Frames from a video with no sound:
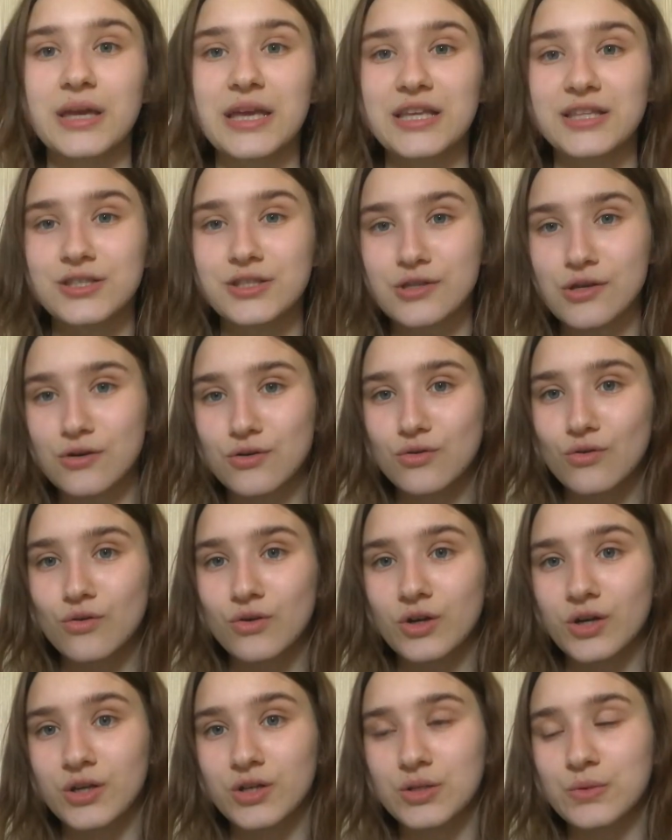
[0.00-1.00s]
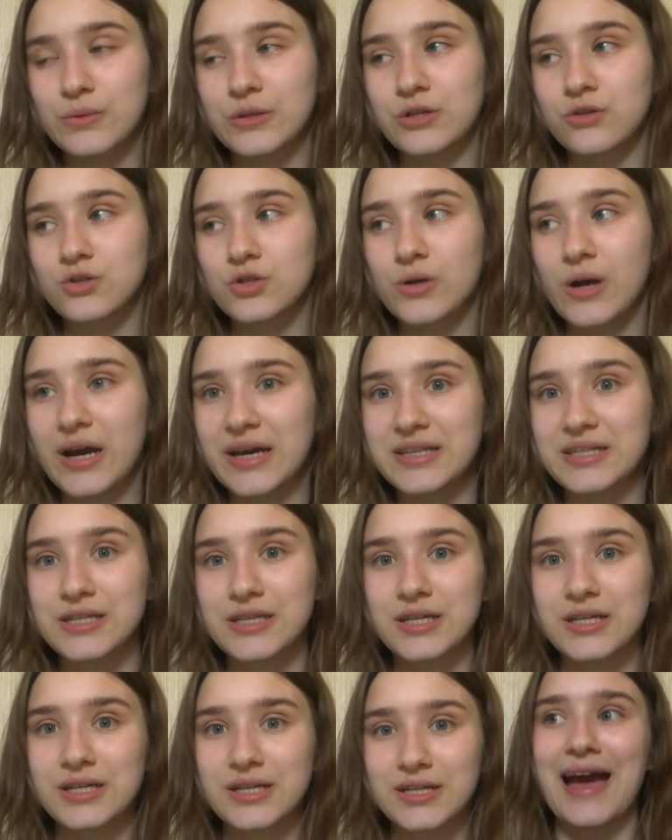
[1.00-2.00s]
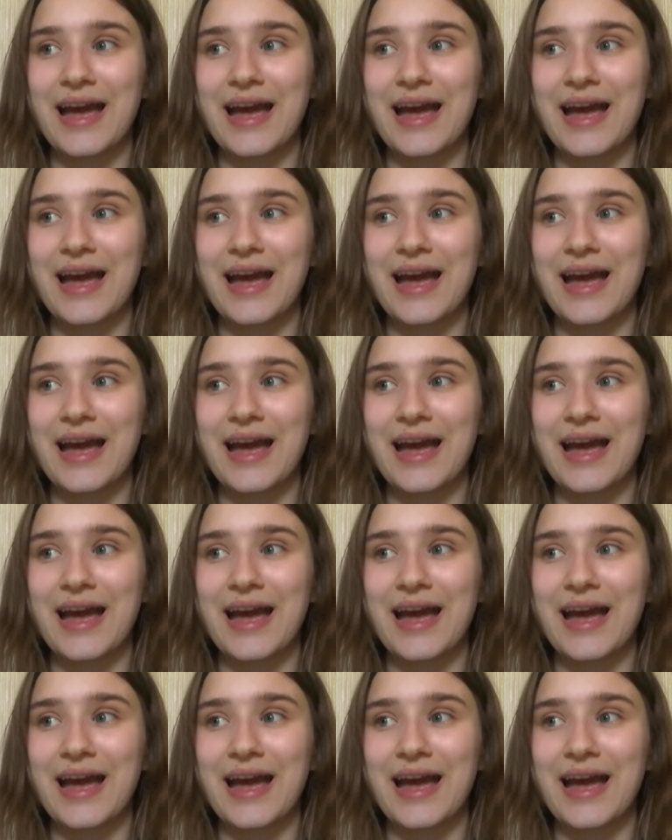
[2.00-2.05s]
It's not good when you're trying to